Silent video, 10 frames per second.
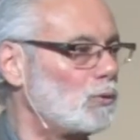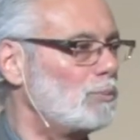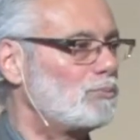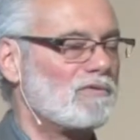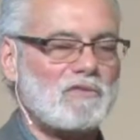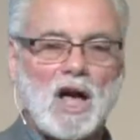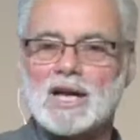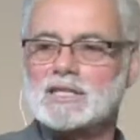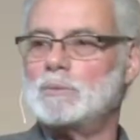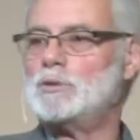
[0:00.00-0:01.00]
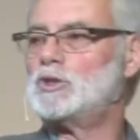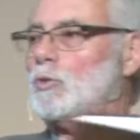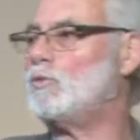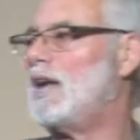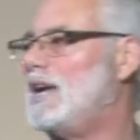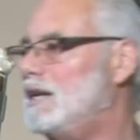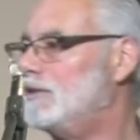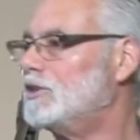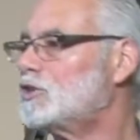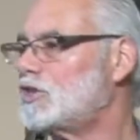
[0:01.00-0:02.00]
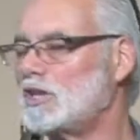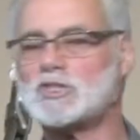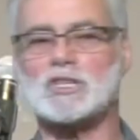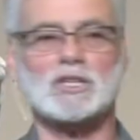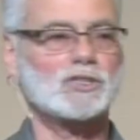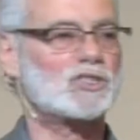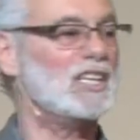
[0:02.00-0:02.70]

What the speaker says: would provide them with the rain and the sustenance,